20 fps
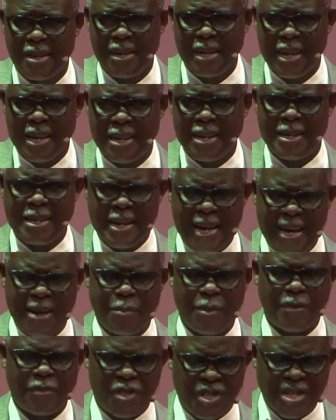In the name
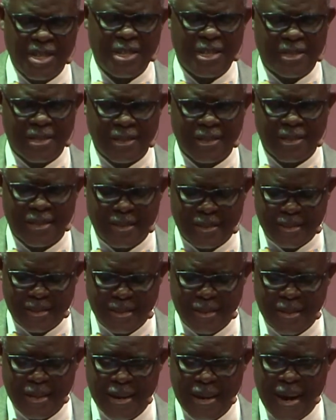of Jesus.
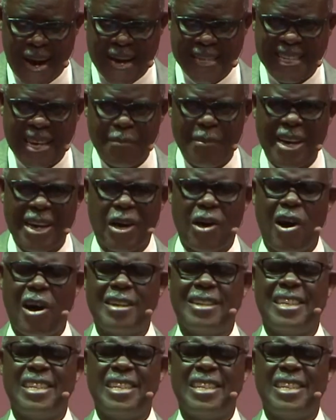I said, may God